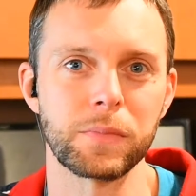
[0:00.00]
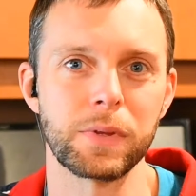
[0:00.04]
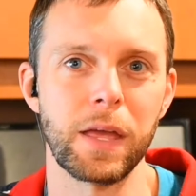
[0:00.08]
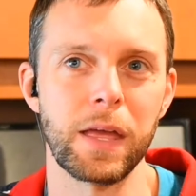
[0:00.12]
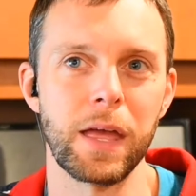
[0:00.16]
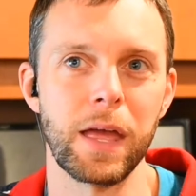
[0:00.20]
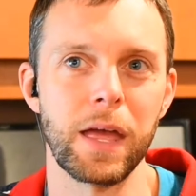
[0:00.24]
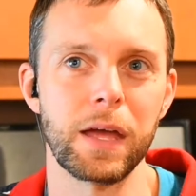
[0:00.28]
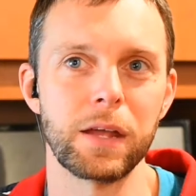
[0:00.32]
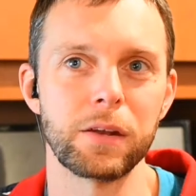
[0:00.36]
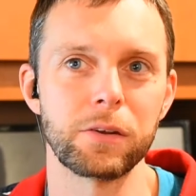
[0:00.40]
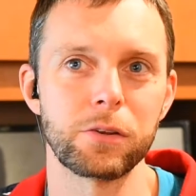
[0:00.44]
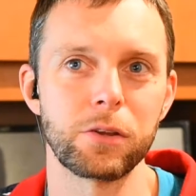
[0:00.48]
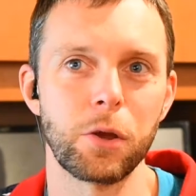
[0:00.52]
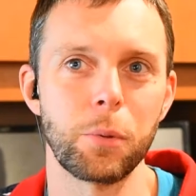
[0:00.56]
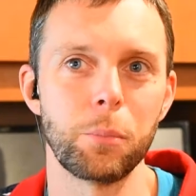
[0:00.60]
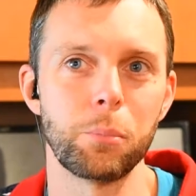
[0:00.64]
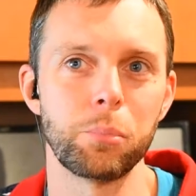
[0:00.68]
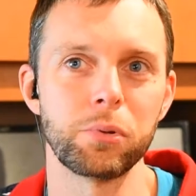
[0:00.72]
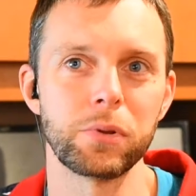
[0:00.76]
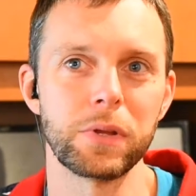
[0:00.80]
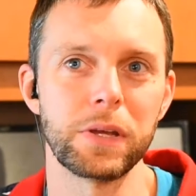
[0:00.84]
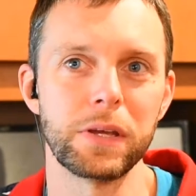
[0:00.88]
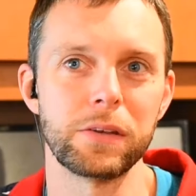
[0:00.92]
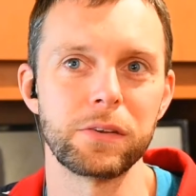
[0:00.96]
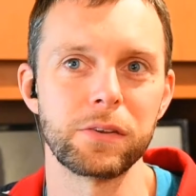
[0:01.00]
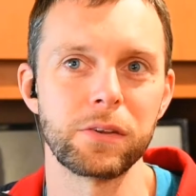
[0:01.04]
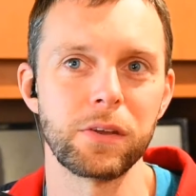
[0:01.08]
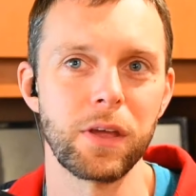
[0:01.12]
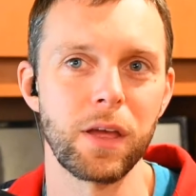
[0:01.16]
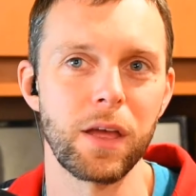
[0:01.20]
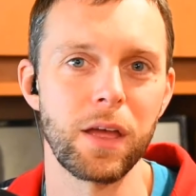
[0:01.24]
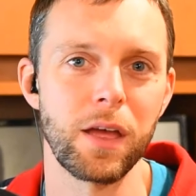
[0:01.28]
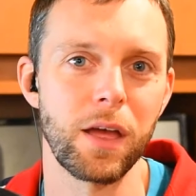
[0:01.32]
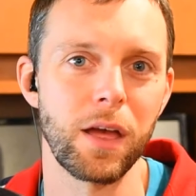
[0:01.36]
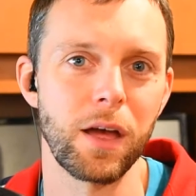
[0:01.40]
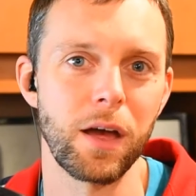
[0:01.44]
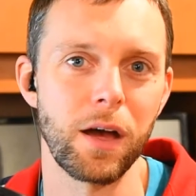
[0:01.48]
and complete
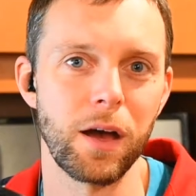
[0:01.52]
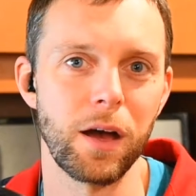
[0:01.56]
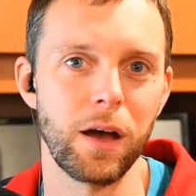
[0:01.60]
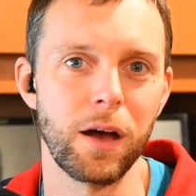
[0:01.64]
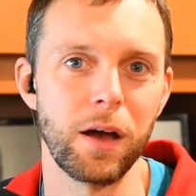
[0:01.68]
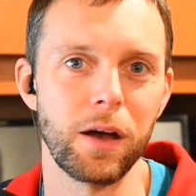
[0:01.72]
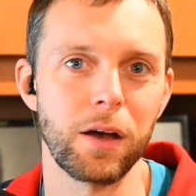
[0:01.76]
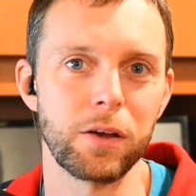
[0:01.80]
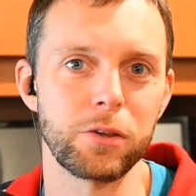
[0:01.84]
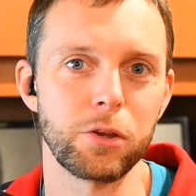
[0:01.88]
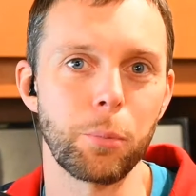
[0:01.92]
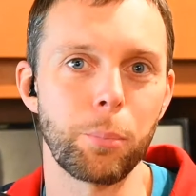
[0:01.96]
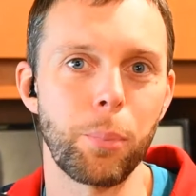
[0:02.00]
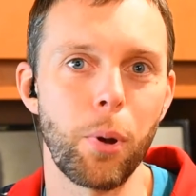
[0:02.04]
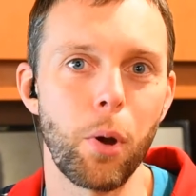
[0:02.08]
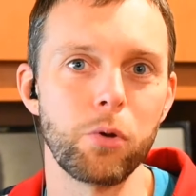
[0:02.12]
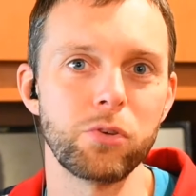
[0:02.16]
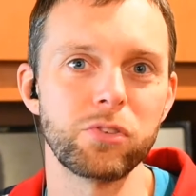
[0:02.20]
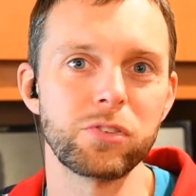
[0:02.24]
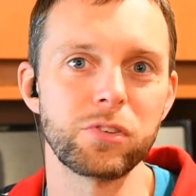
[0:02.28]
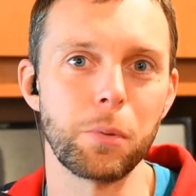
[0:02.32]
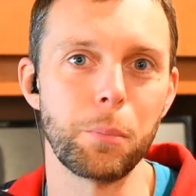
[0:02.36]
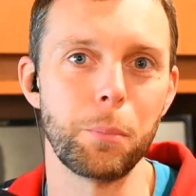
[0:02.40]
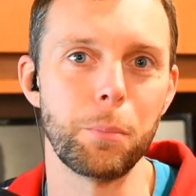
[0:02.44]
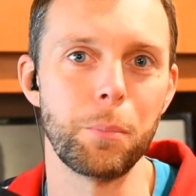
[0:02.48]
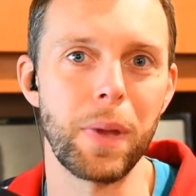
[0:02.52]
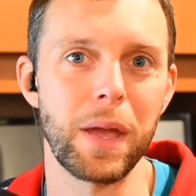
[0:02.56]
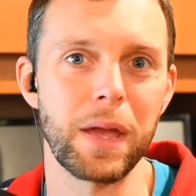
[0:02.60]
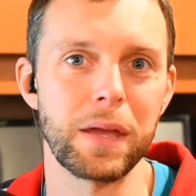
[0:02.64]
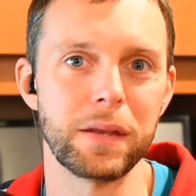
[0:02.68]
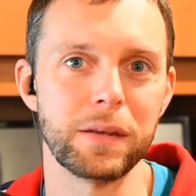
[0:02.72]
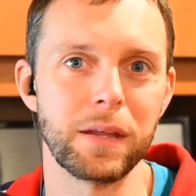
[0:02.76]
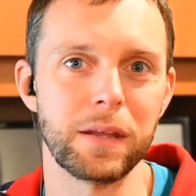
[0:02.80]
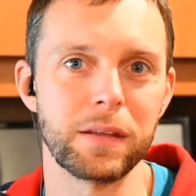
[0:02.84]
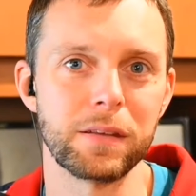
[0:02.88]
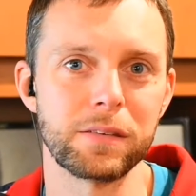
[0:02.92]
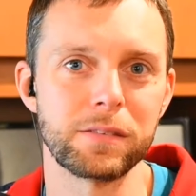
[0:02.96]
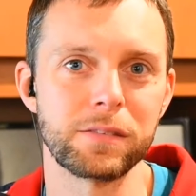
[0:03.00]
your
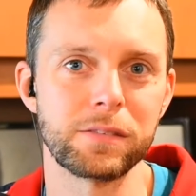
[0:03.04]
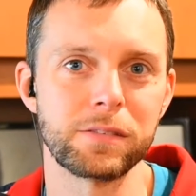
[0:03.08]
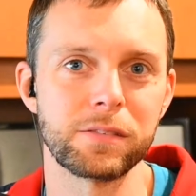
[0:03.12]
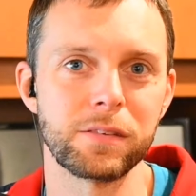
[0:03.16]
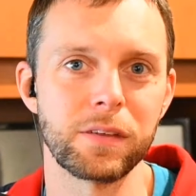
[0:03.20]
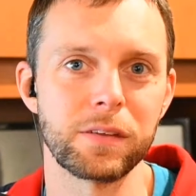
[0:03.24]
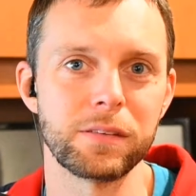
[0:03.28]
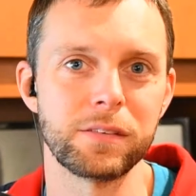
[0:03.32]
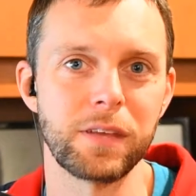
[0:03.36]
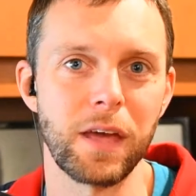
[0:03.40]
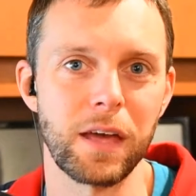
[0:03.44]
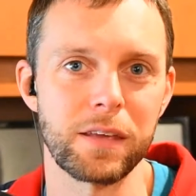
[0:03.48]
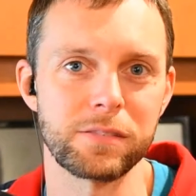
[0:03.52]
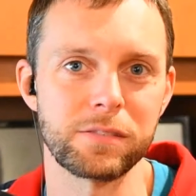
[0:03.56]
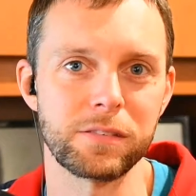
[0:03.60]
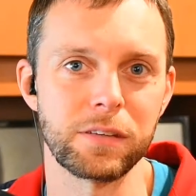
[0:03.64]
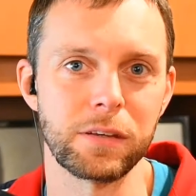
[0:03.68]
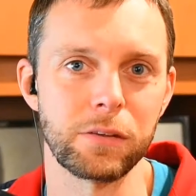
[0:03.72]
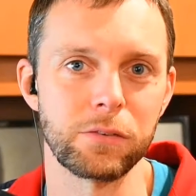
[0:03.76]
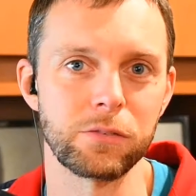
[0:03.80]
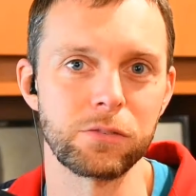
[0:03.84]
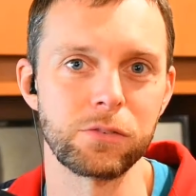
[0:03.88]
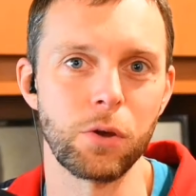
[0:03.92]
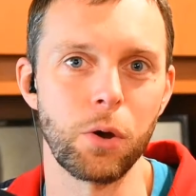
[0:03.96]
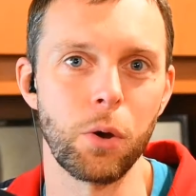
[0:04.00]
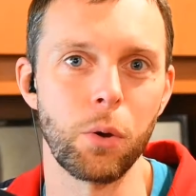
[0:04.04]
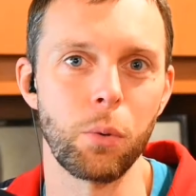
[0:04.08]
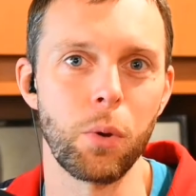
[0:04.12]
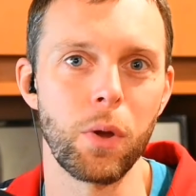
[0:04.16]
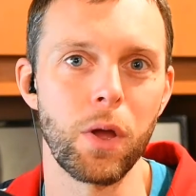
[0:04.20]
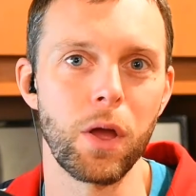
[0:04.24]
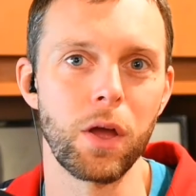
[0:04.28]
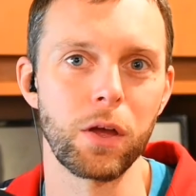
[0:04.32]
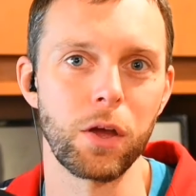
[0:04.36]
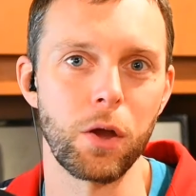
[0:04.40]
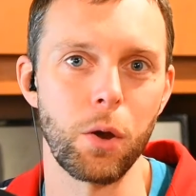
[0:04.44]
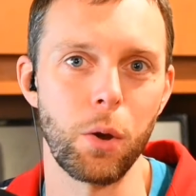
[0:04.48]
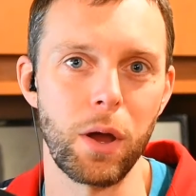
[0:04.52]
post-maintenance testing. So
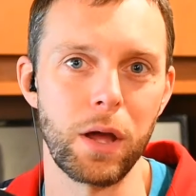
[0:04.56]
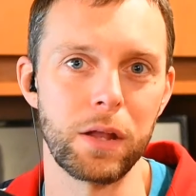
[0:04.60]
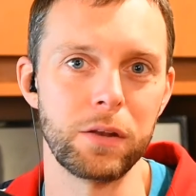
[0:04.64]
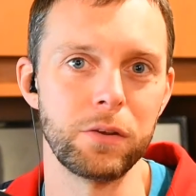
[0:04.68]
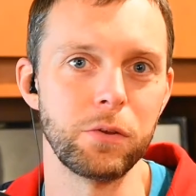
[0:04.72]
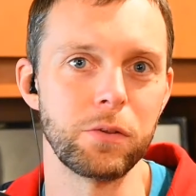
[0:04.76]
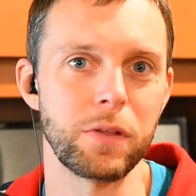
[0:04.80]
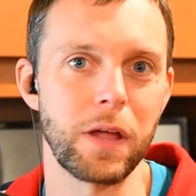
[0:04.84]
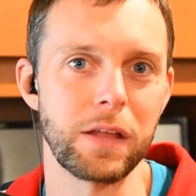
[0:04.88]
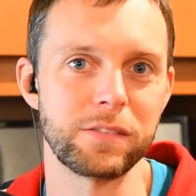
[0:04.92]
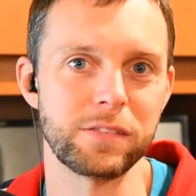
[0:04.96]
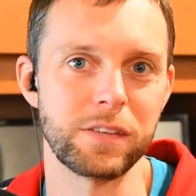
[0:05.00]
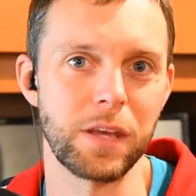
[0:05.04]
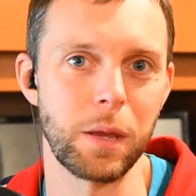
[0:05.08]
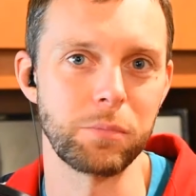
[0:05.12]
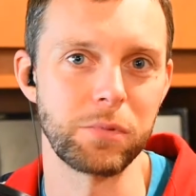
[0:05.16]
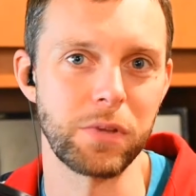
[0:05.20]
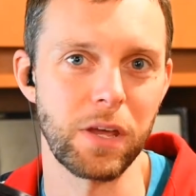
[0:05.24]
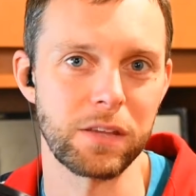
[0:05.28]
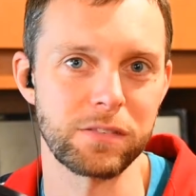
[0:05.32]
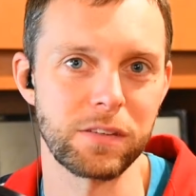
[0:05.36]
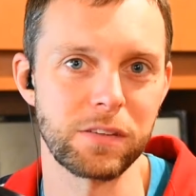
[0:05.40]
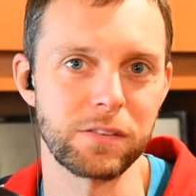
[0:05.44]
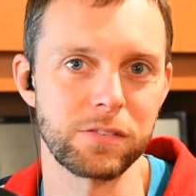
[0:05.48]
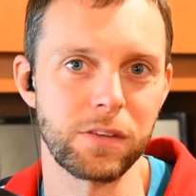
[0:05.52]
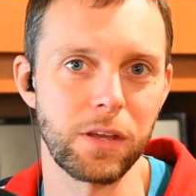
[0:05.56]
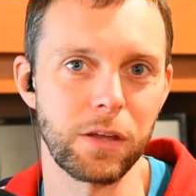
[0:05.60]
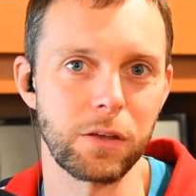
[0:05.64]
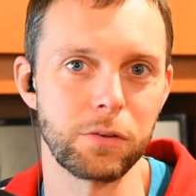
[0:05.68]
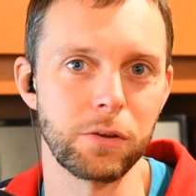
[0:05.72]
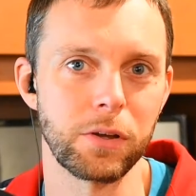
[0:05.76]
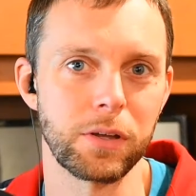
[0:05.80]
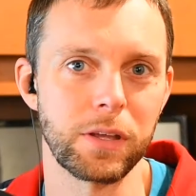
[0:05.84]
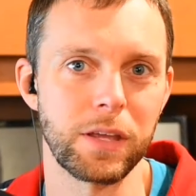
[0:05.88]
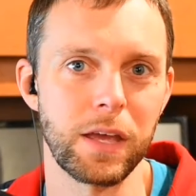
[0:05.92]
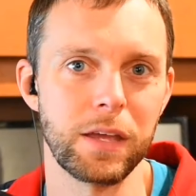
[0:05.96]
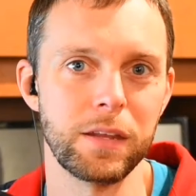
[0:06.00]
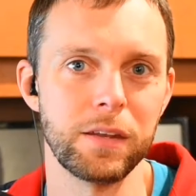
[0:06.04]
go ahead and do that same testing
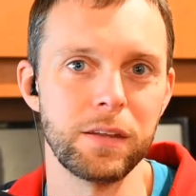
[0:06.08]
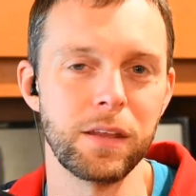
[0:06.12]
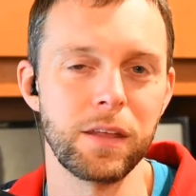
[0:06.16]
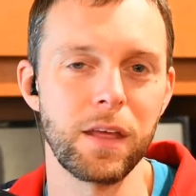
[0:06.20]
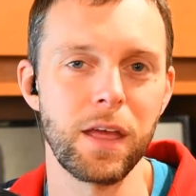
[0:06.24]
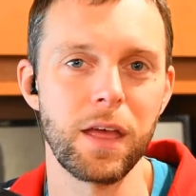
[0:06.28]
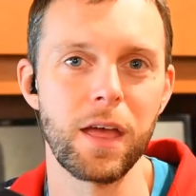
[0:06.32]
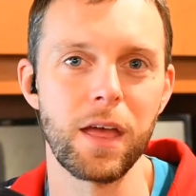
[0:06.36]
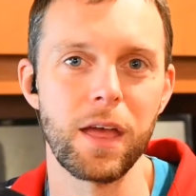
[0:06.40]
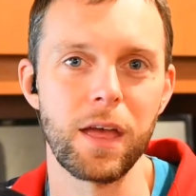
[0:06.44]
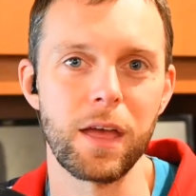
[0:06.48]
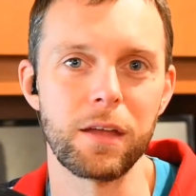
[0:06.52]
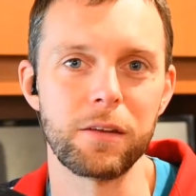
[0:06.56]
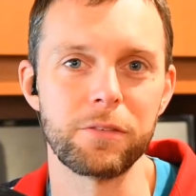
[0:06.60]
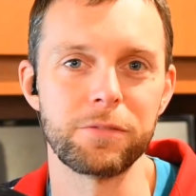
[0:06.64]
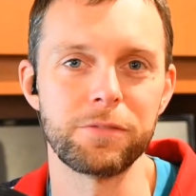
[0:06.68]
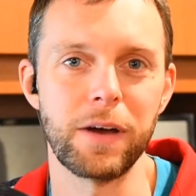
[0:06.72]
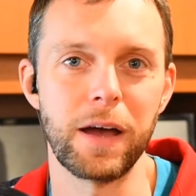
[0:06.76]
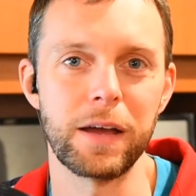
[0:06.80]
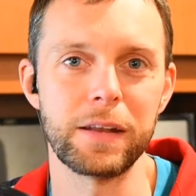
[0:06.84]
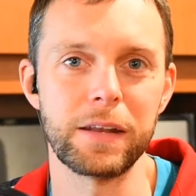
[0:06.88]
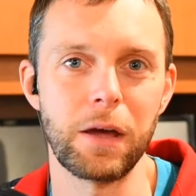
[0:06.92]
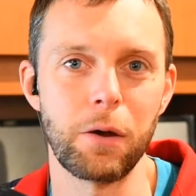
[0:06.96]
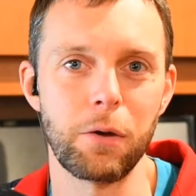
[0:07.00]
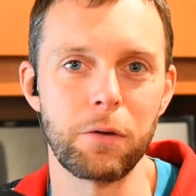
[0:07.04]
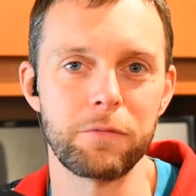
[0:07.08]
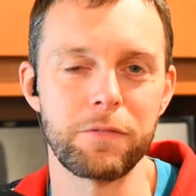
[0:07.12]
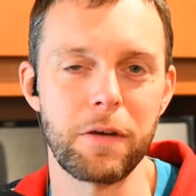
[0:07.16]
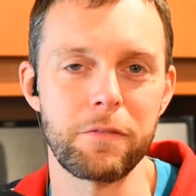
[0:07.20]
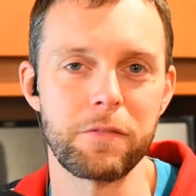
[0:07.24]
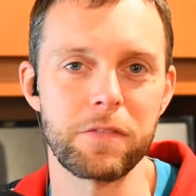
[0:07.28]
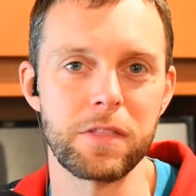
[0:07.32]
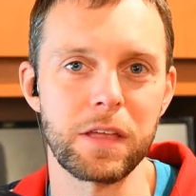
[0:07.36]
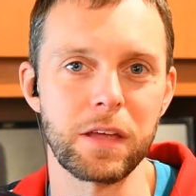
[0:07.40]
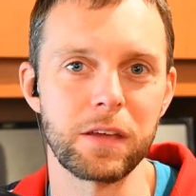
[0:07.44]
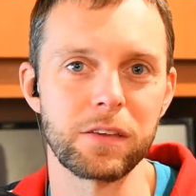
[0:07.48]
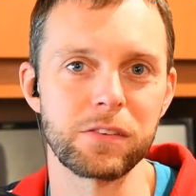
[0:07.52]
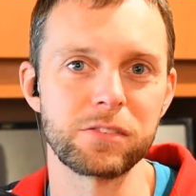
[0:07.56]
cycle again and find out if
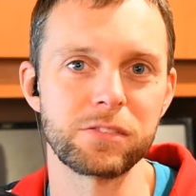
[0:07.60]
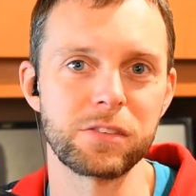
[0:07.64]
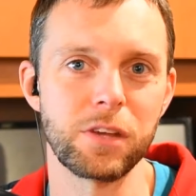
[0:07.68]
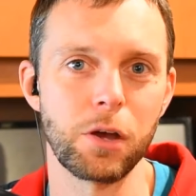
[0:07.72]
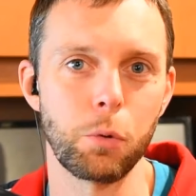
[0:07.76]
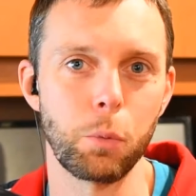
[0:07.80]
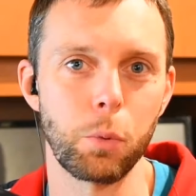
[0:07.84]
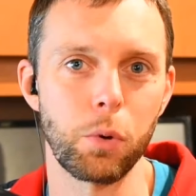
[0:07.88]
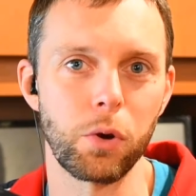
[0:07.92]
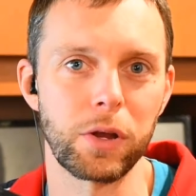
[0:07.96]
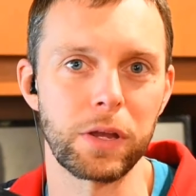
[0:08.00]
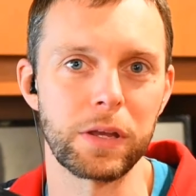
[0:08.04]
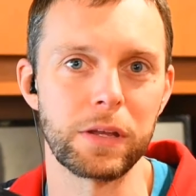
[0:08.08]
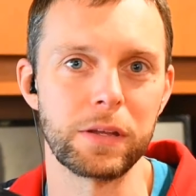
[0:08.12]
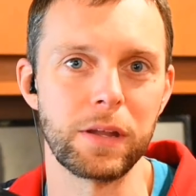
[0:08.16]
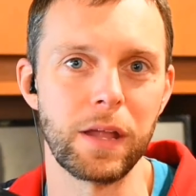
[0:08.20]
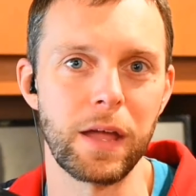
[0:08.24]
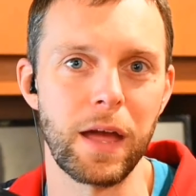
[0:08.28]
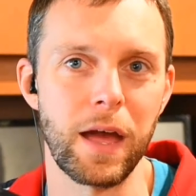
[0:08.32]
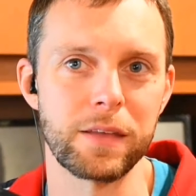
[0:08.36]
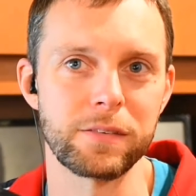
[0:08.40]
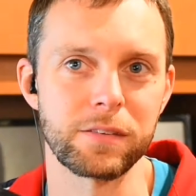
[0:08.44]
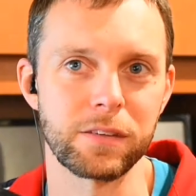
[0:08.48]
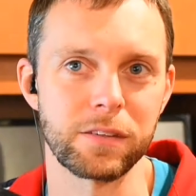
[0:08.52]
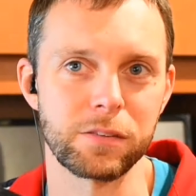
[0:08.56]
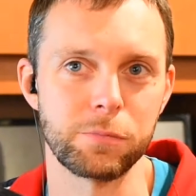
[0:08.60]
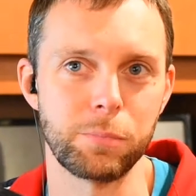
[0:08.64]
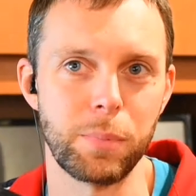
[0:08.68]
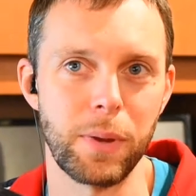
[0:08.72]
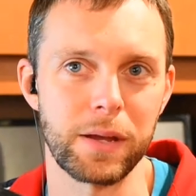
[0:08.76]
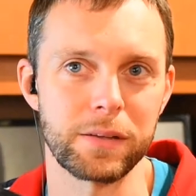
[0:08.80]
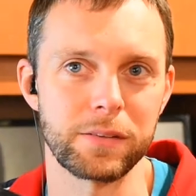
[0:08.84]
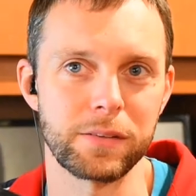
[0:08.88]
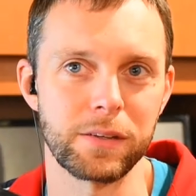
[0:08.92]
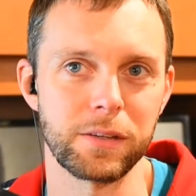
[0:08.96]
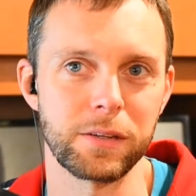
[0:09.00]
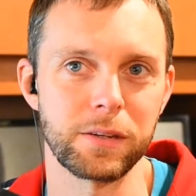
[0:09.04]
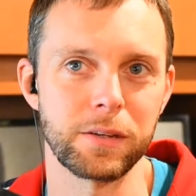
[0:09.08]
everything is still working as
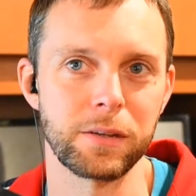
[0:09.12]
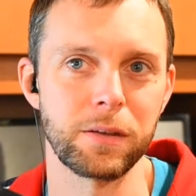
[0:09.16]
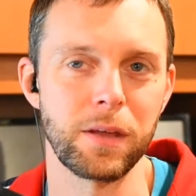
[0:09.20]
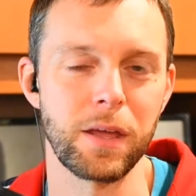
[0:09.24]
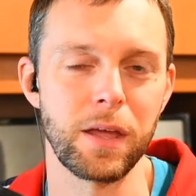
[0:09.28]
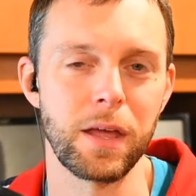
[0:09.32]
expected.